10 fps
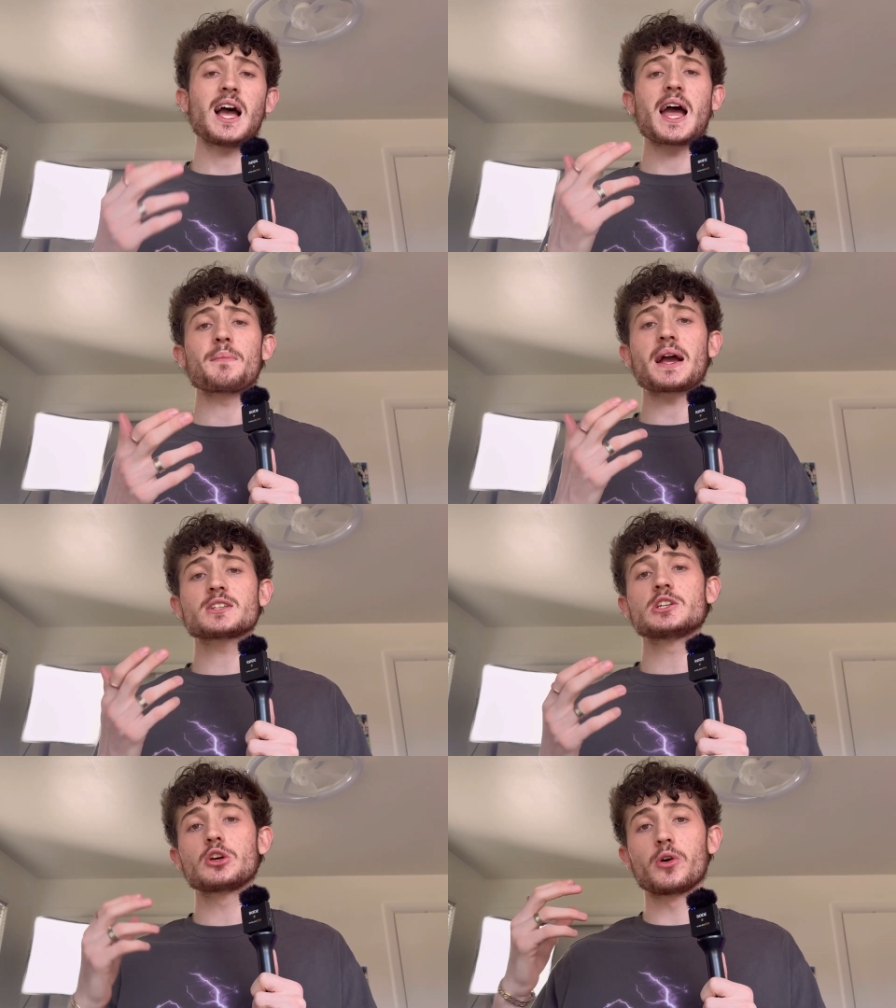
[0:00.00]
I'm
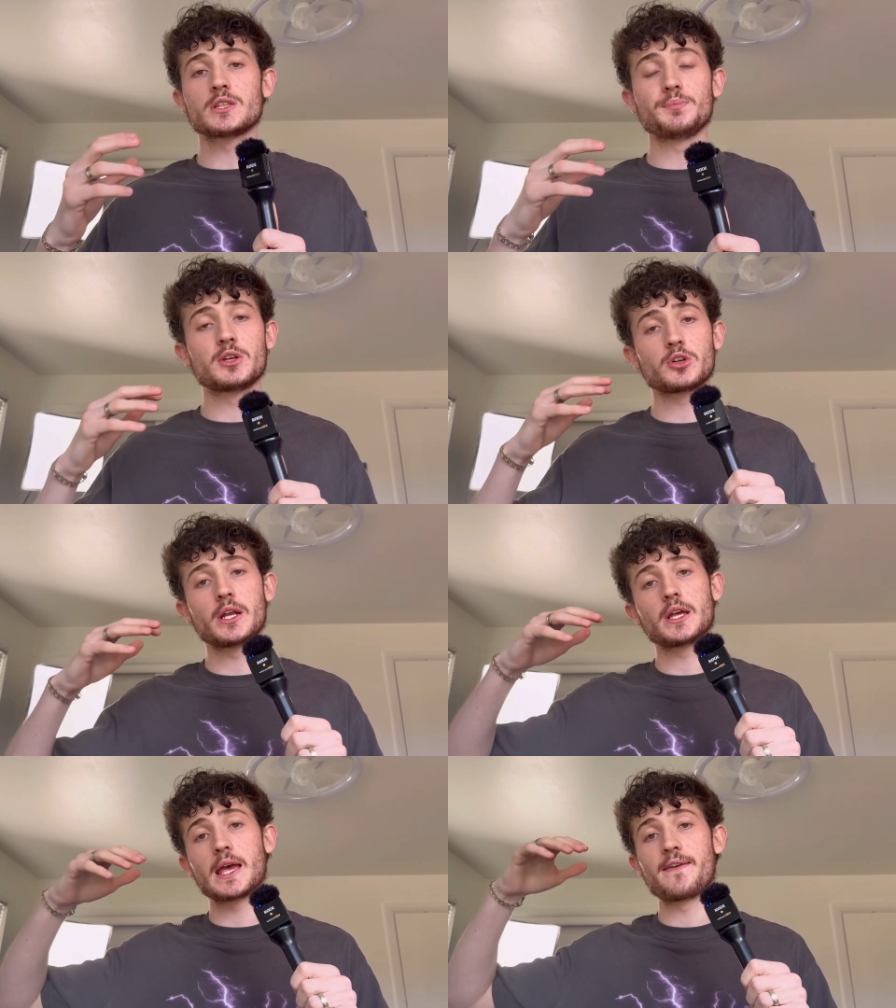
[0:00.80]
actually going to be
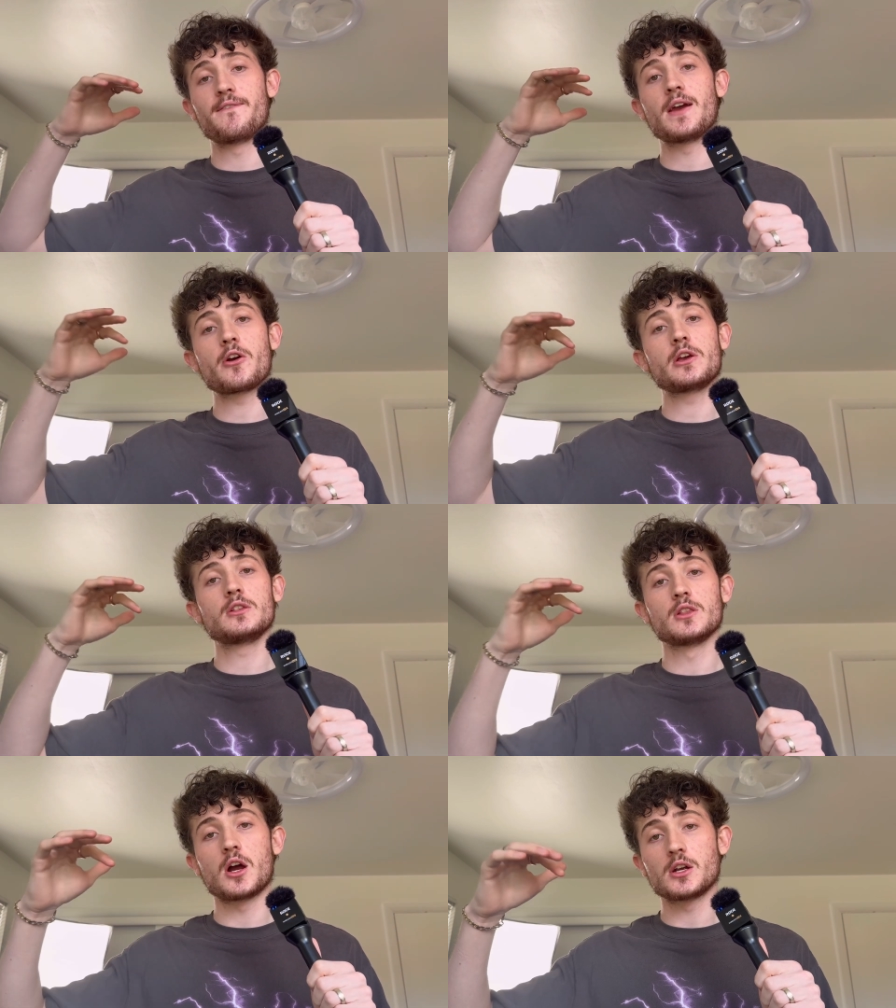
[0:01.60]
creating a very
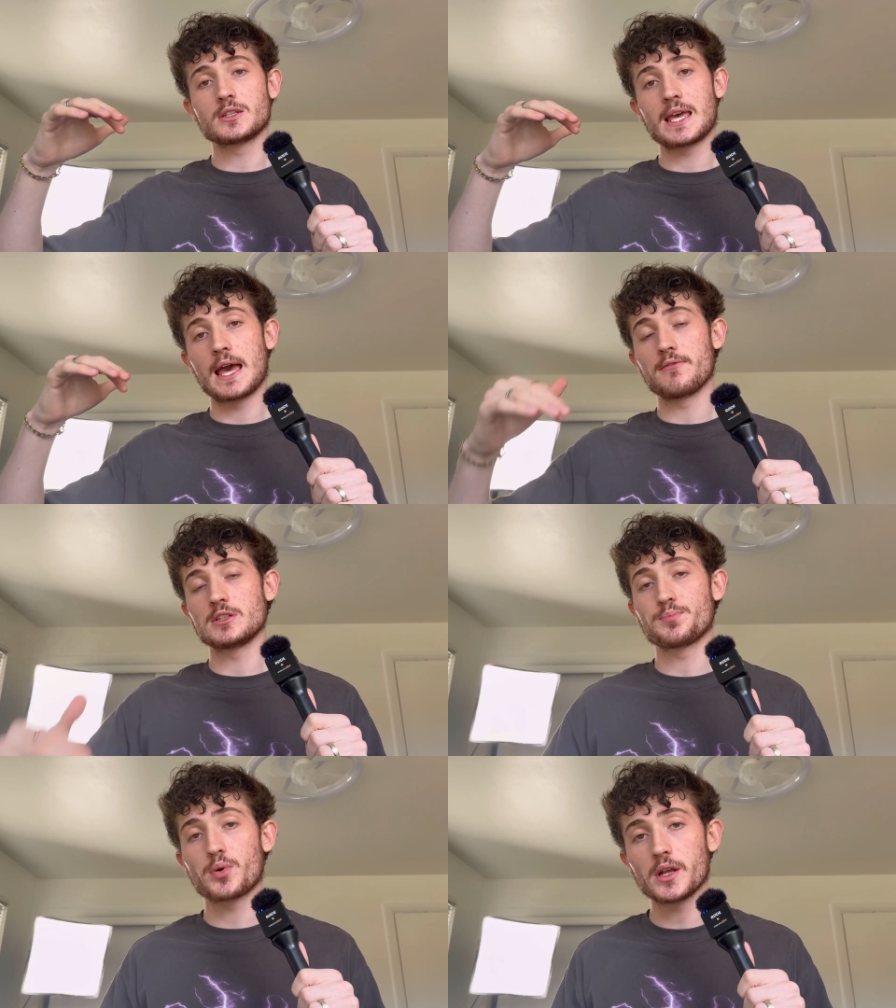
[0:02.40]
large
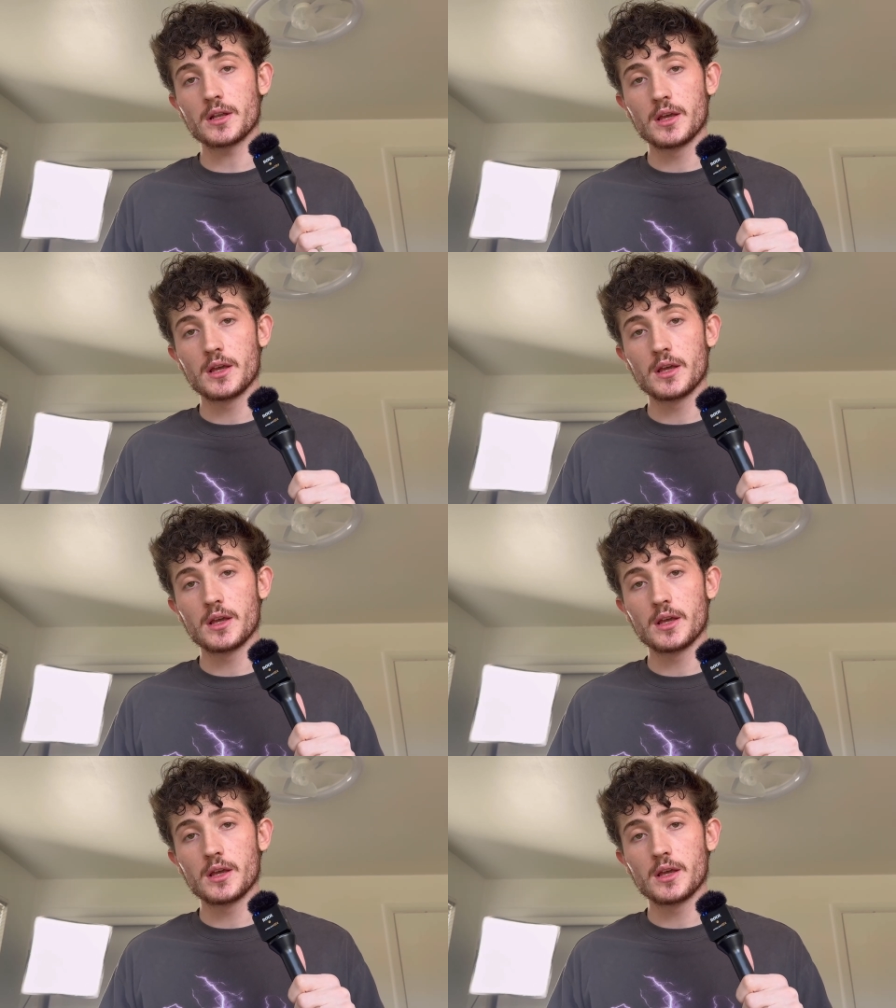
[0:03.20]
canvas print,